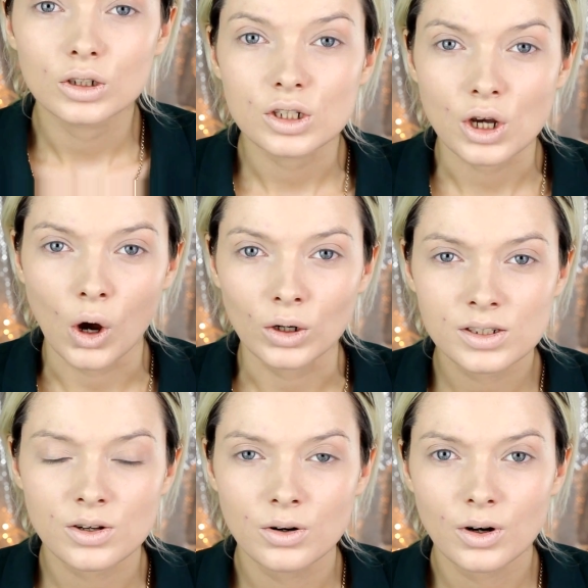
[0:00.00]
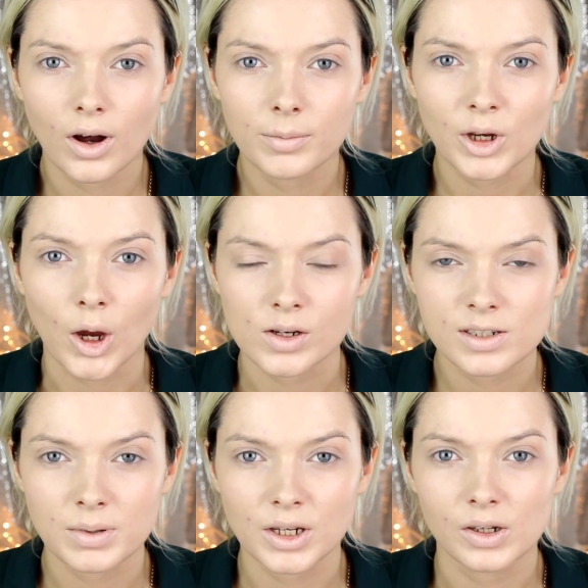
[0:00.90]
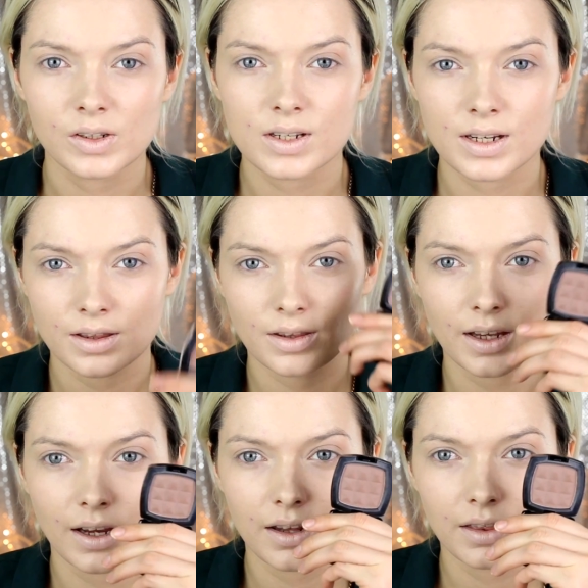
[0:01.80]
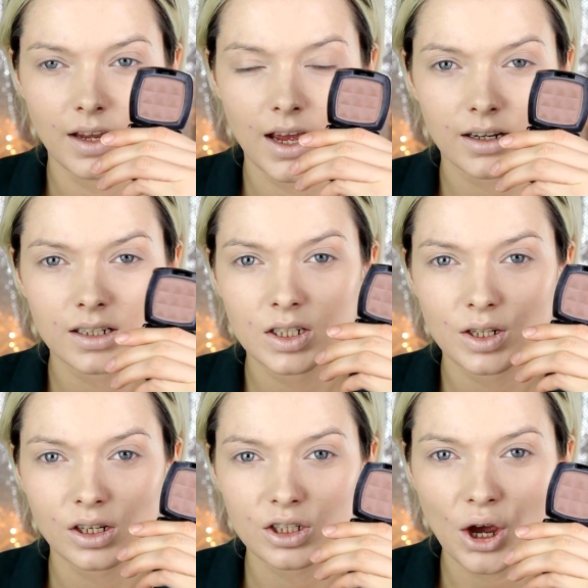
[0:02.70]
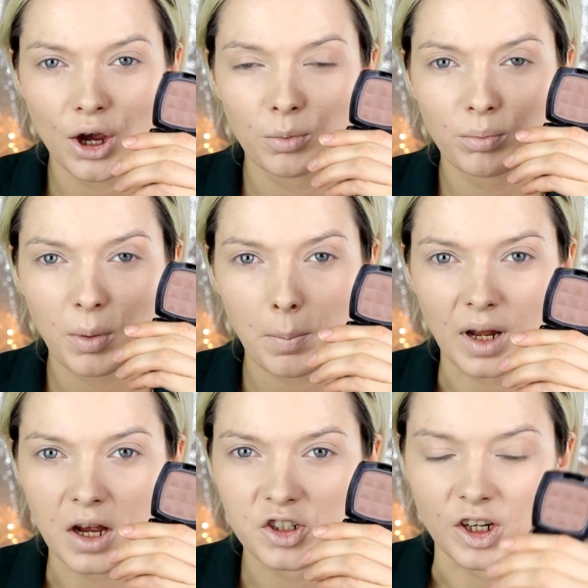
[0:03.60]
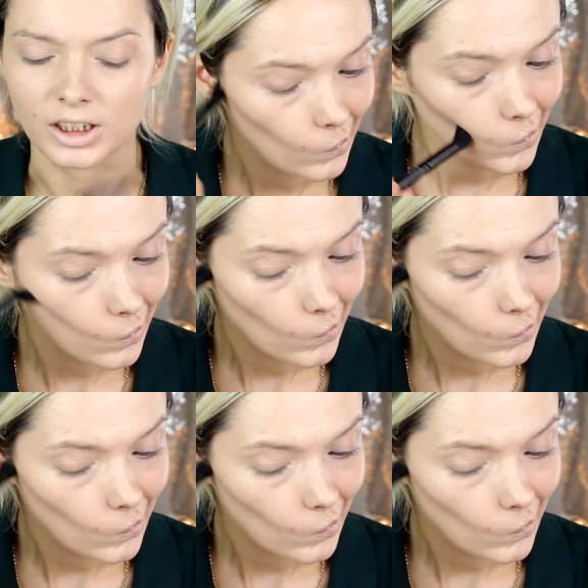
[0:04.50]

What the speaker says: To contour, I'm going to be using the NYX Taupe blusher.